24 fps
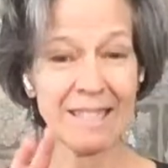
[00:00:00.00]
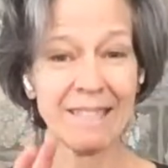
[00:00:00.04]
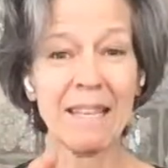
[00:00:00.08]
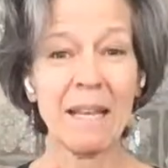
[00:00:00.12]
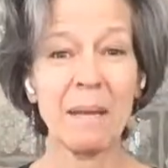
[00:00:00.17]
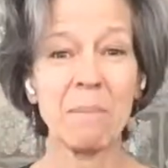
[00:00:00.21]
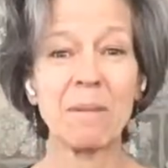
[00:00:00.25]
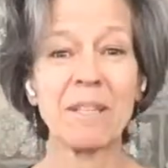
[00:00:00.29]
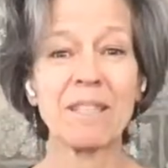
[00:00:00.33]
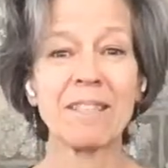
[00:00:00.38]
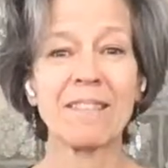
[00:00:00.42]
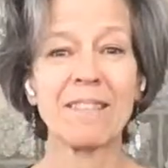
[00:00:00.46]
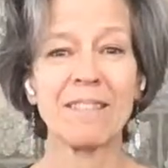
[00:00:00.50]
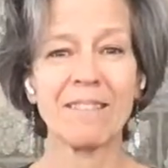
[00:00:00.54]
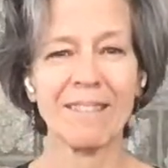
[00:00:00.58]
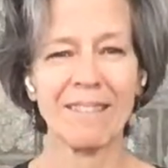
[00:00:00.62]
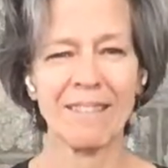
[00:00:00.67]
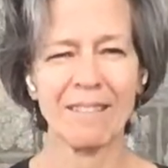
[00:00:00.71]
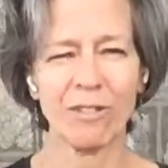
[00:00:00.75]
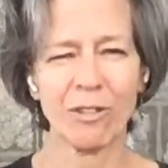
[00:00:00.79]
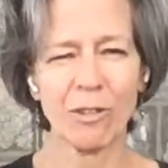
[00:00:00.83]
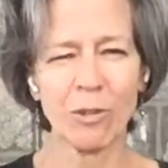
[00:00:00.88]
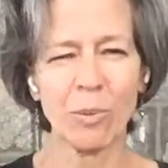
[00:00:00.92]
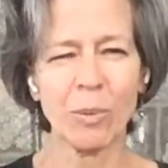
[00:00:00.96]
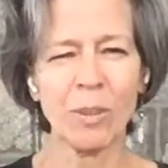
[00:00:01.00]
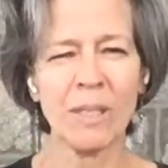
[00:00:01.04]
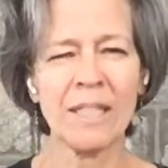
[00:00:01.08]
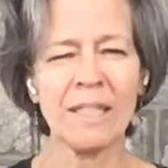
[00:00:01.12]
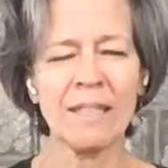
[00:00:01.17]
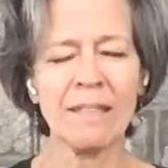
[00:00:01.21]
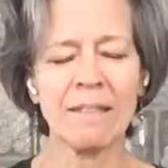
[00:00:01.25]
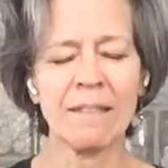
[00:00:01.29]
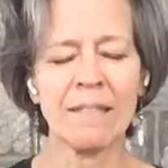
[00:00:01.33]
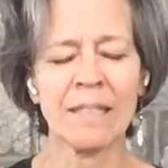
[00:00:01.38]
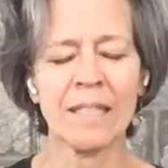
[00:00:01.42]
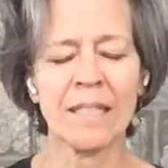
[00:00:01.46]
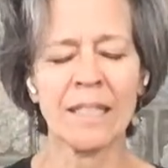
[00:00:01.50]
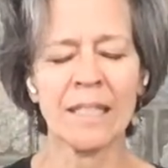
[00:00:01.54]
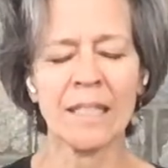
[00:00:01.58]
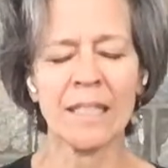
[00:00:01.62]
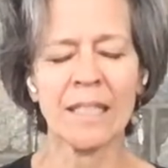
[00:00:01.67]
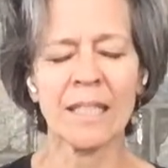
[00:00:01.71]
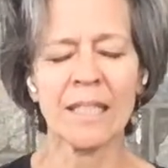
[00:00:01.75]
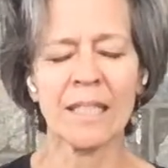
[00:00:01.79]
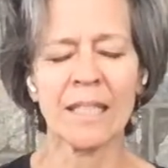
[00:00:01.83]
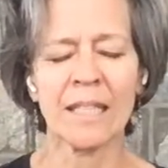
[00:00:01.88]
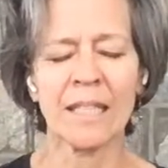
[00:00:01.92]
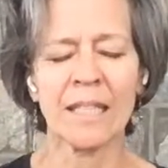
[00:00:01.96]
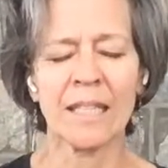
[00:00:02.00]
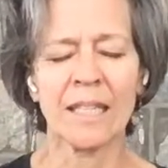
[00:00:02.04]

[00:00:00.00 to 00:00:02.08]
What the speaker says: same as just the squeezing